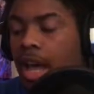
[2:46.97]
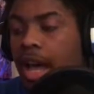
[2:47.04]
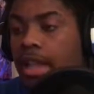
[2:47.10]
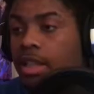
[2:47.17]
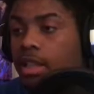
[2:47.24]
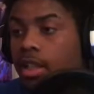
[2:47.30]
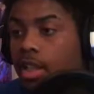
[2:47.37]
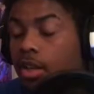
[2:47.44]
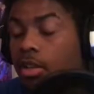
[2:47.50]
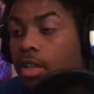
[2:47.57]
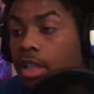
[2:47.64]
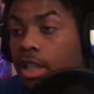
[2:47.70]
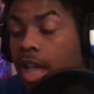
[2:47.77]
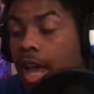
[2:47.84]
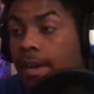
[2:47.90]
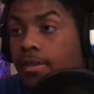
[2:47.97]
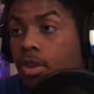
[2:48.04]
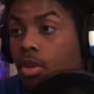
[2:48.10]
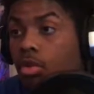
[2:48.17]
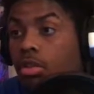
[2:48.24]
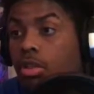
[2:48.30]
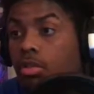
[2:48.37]
I literally have
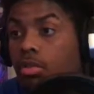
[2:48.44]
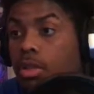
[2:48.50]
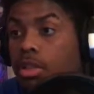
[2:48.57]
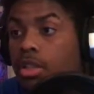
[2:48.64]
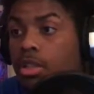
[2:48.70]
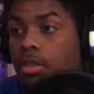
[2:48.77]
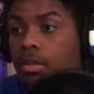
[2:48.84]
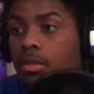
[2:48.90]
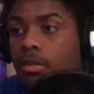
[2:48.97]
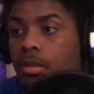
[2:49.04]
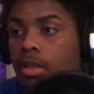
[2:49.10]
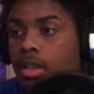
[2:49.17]
no clue what to do.